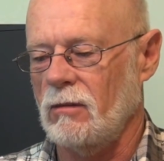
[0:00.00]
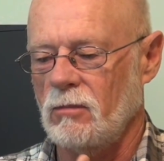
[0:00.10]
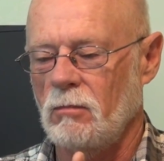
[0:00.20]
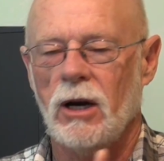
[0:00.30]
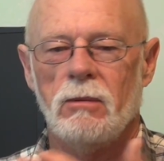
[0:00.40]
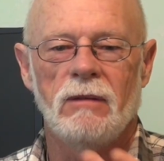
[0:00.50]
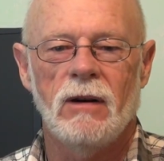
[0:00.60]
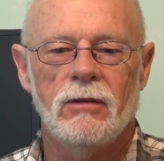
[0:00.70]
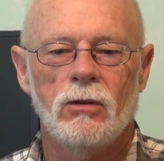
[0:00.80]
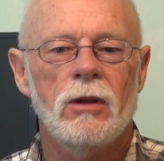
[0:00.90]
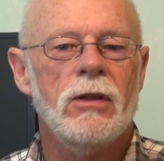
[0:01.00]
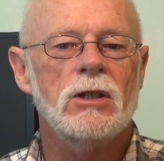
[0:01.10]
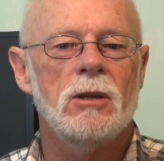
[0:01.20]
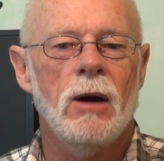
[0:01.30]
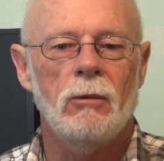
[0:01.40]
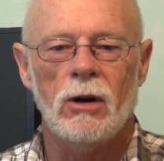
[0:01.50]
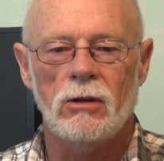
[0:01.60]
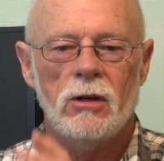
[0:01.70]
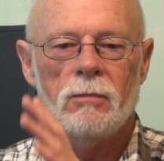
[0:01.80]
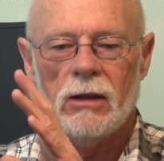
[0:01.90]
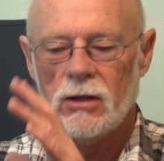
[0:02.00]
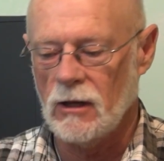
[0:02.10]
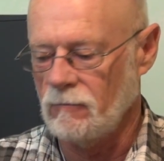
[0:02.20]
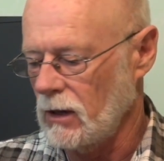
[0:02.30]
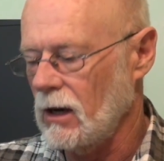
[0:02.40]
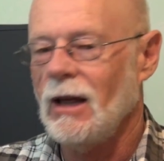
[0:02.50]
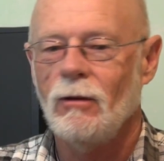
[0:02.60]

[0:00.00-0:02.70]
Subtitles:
microwave oven, all the things you might want to do to make this even better.